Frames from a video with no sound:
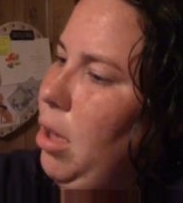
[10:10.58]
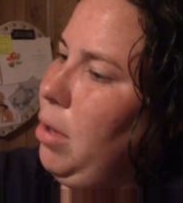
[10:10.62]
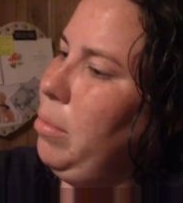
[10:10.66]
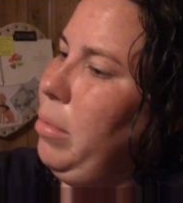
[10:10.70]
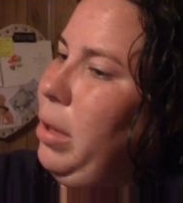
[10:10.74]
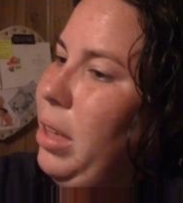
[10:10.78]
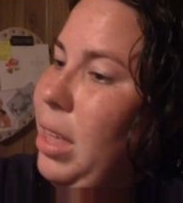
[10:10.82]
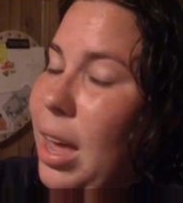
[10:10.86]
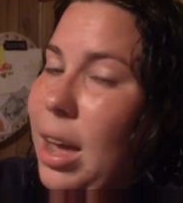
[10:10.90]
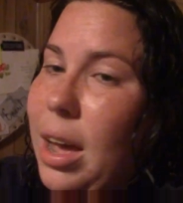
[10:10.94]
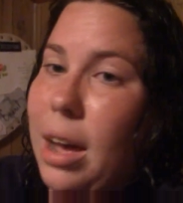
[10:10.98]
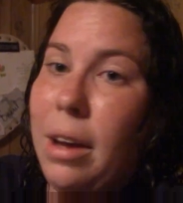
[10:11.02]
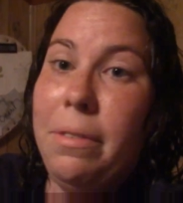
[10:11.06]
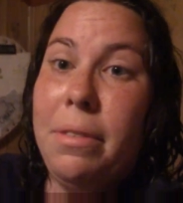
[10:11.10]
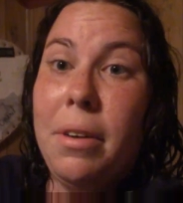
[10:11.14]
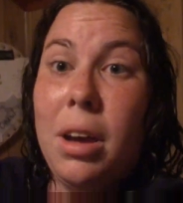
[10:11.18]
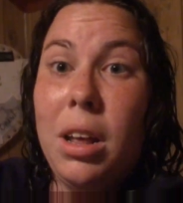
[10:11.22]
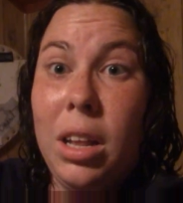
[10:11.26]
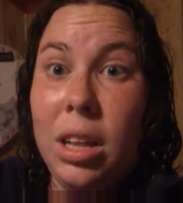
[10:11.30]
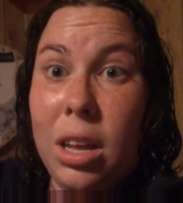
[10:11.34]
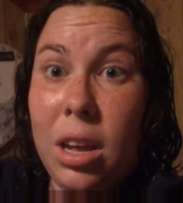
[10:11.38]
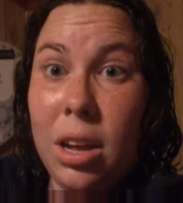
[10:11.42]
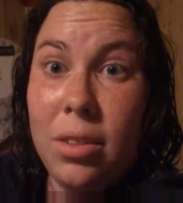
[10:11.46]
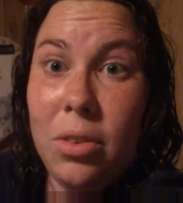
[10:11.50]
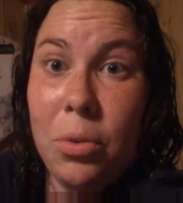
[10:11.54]
but yeah, I
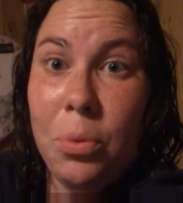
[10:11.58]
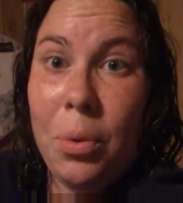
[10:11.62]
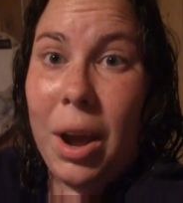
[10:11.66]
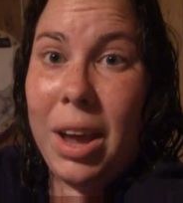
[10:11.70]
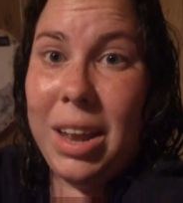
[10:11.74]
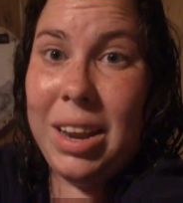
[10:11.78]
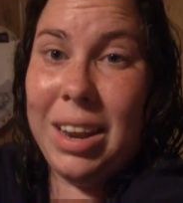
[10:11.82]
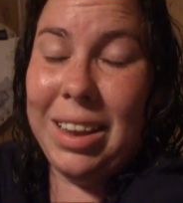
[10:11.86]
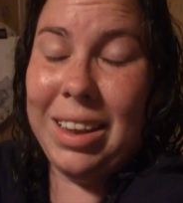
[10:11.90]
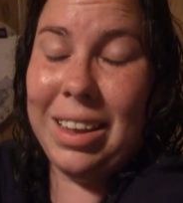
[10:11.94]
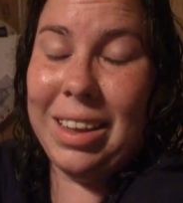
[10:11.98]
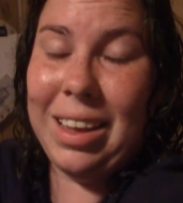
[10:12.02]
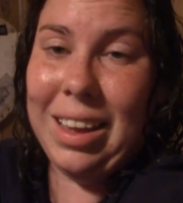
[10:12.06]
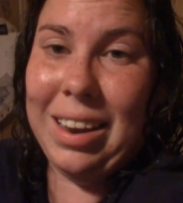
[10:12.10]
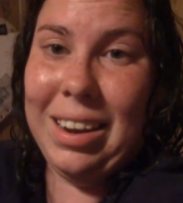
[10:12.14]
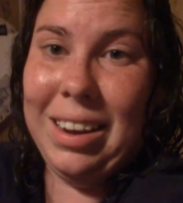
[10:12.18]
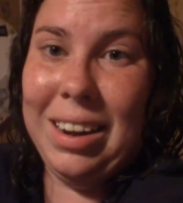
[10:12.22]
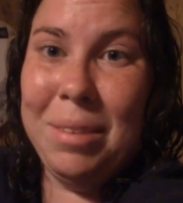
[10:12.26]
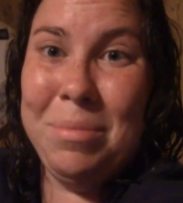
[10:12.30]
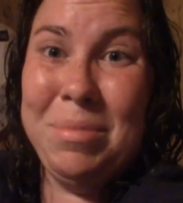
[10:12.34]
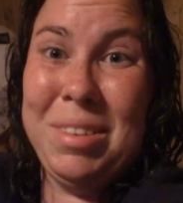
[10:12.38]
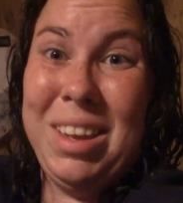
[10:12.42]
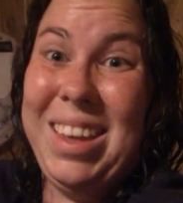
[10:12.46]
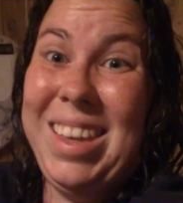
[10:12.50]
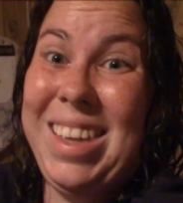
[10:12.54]
finally got to writing again, and
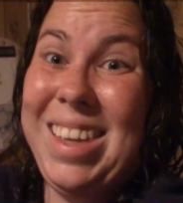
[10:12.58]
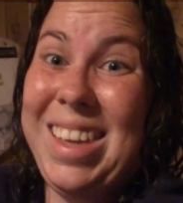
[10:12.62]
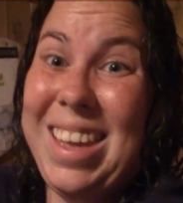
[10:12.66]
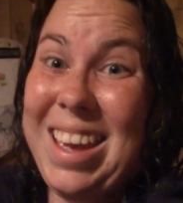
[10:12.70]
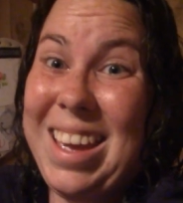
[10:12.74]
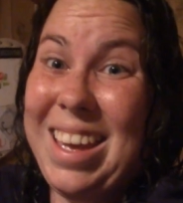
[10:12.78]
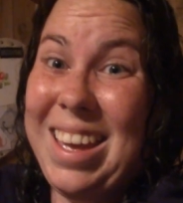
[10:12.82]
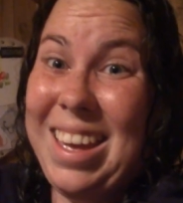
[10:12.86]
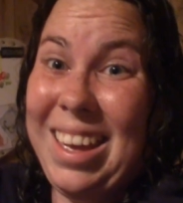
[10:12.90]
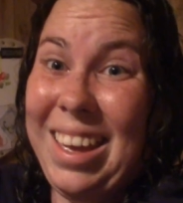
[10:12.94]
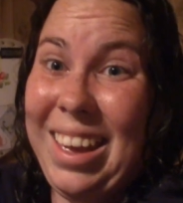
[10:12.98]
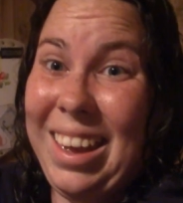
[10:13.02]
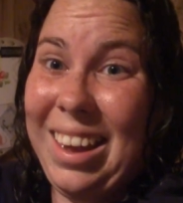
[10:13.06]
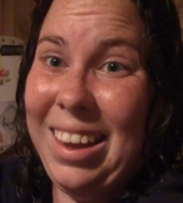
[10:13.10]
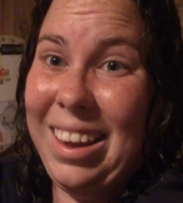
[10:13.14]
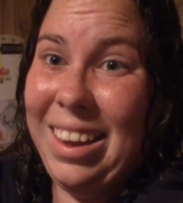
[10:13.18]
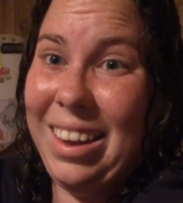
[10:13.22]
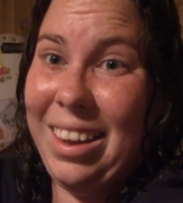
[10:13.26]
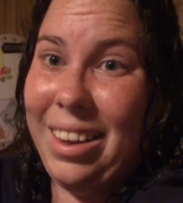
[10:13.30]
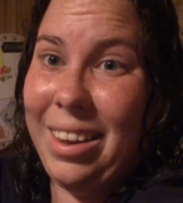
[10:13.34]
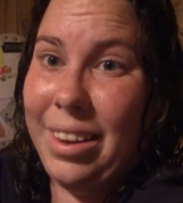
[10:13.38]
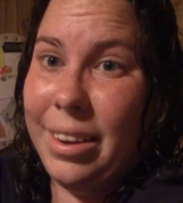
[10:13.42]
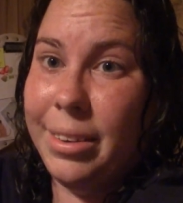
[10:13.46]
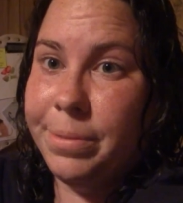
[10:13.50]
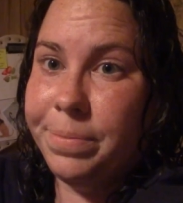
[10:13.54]
I'm like,
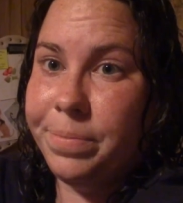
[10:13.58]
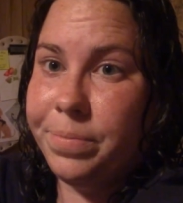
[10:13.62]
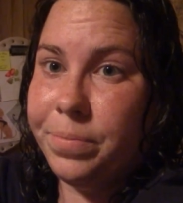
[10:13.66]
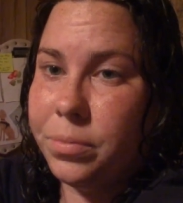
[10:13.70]
yay!